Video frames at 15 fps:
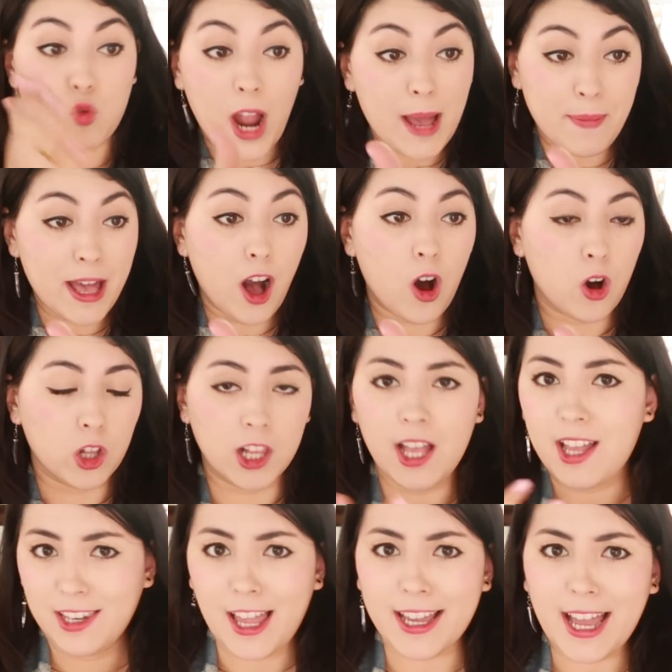rabbit hole
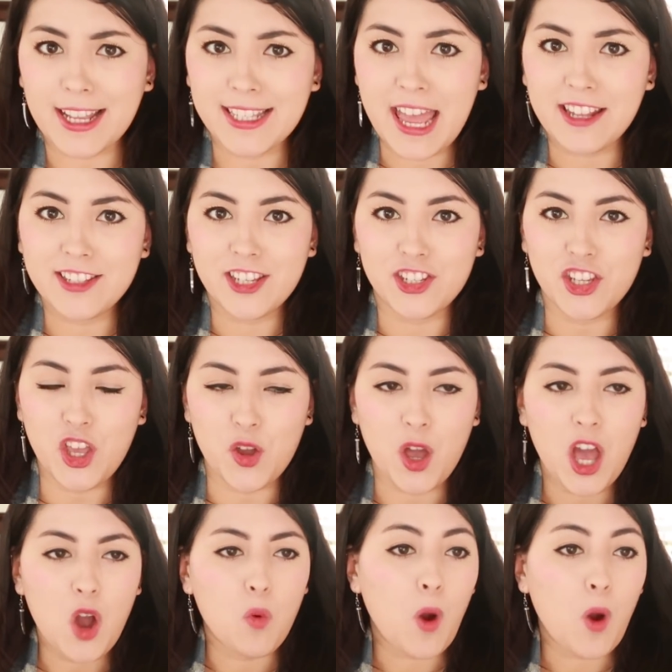like I tend to do,